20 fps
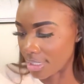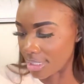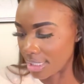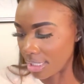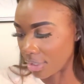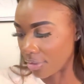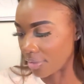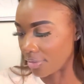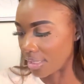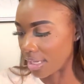
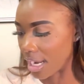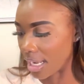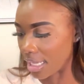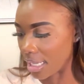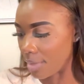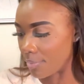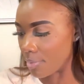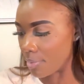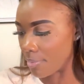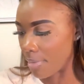Secret that I
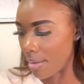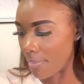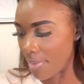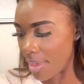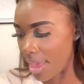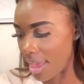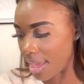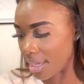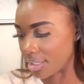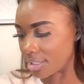keep in my
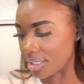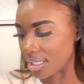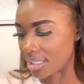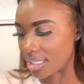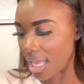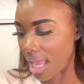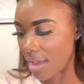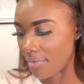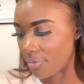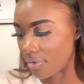bag just
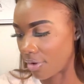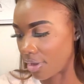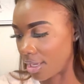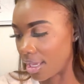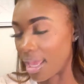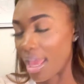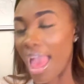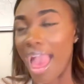to have on hand.